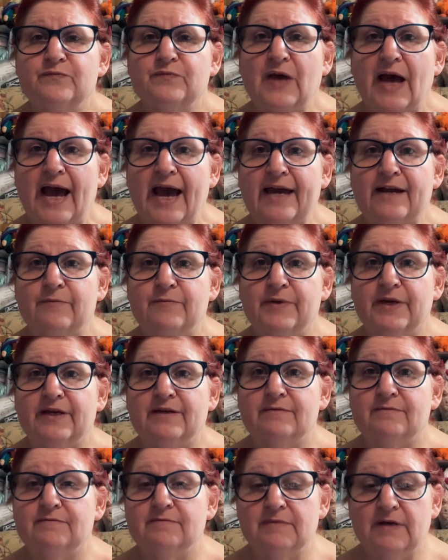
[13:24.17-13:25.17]
I, had a
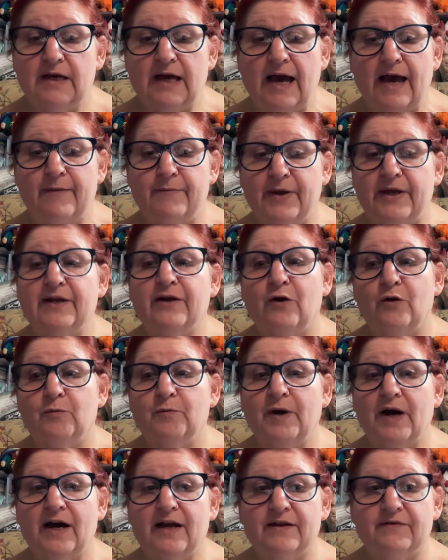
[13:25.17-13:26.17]
big I made a whole
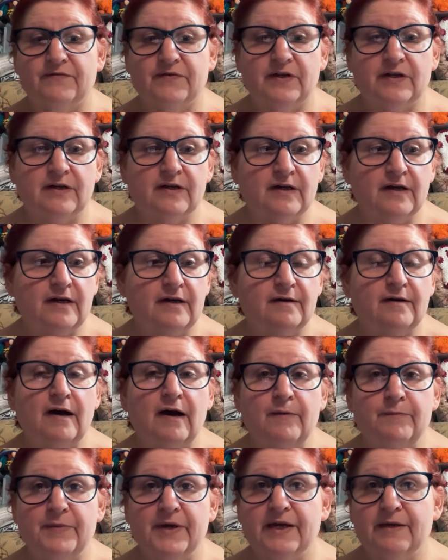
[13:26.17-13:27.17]
pot of it uh,
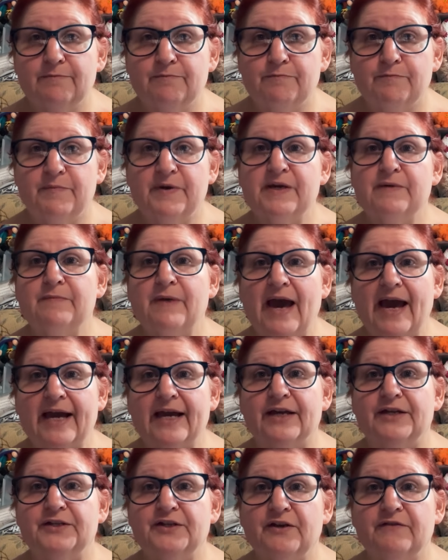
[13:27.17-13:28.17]
a big big
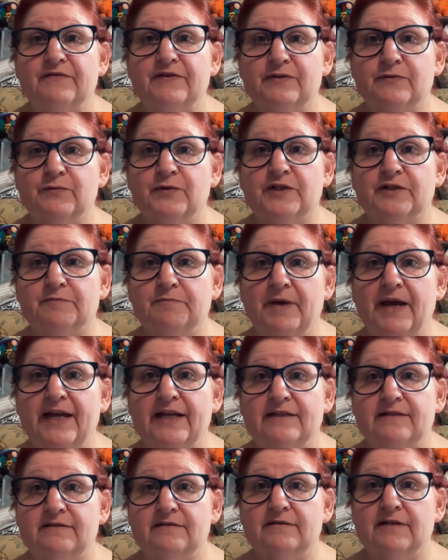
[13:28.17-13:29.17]
package of it which
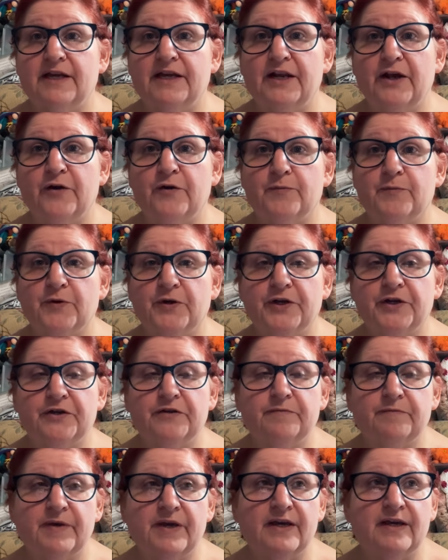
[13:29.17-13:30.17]
made you know a pretty
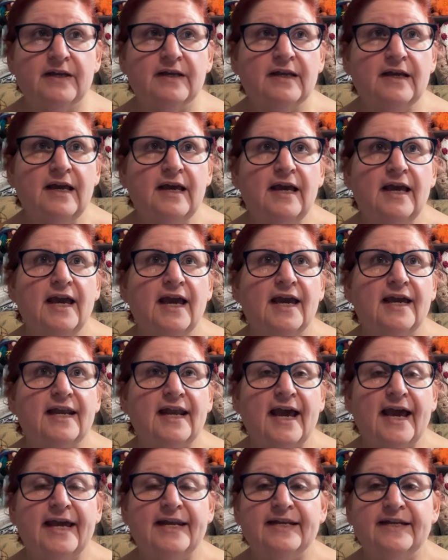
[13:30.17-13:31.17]
good bit and
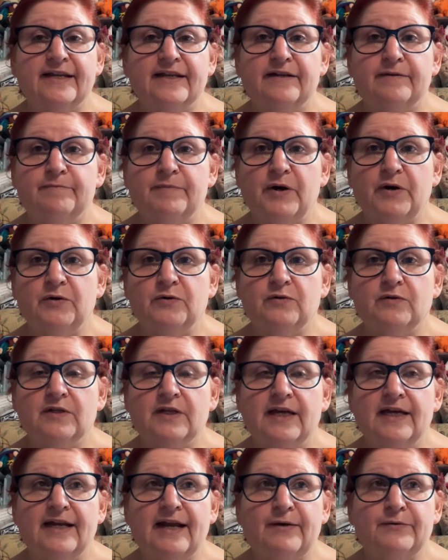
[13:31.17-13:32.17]
I had it in a bowl
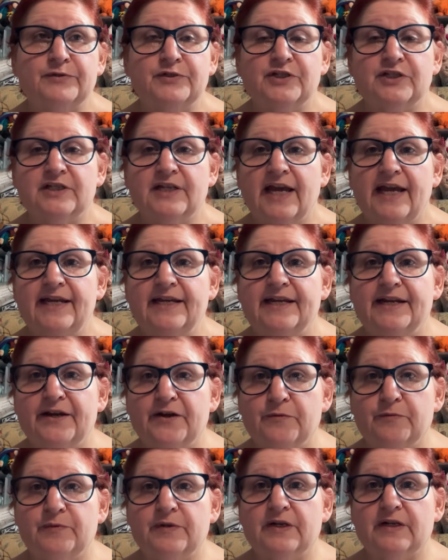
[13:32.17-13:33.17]
and I was just heating it
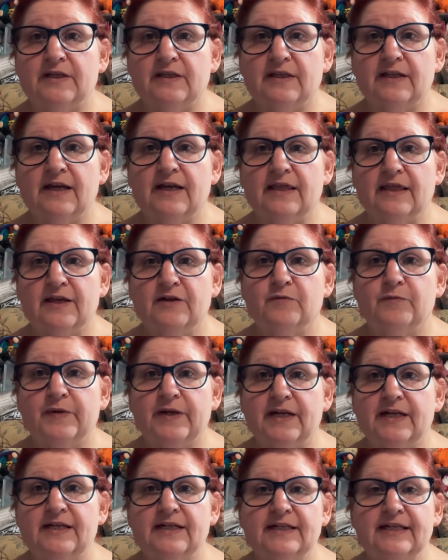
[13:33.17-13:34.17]
up a, a little
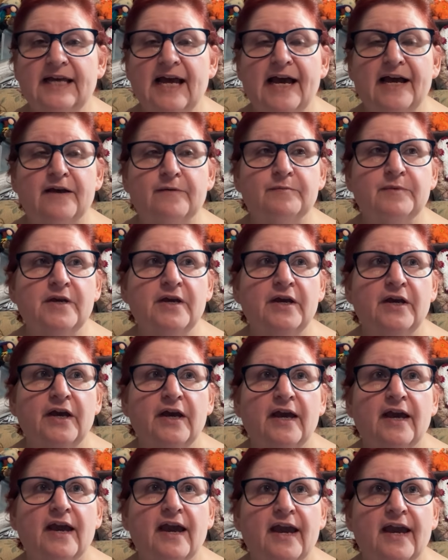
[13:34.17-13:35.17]
bit at a time
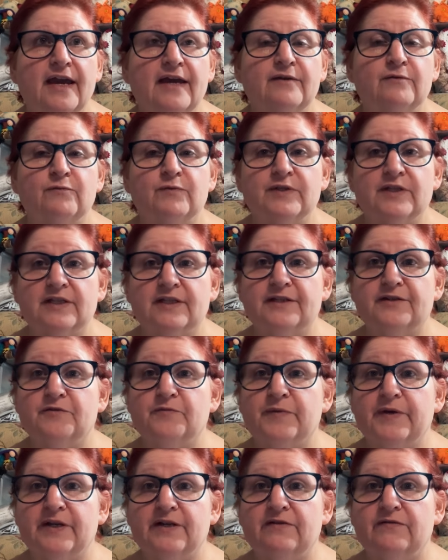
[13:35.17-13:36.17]
and with a little
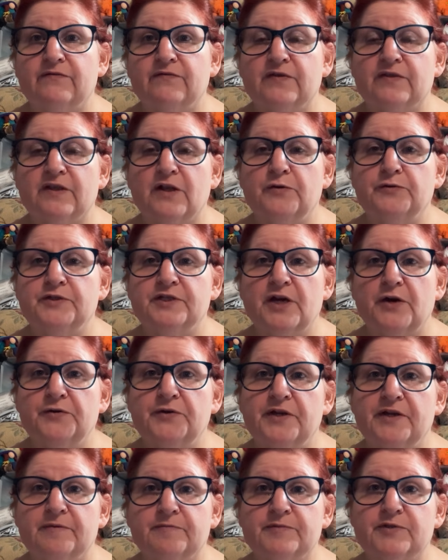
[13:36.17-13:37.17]
bit of low
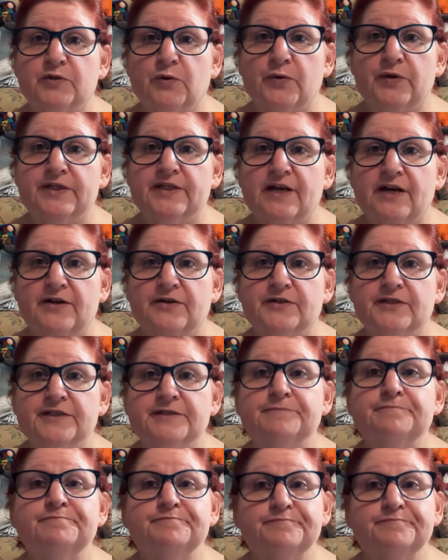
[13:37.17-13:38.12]
sodium soy sauce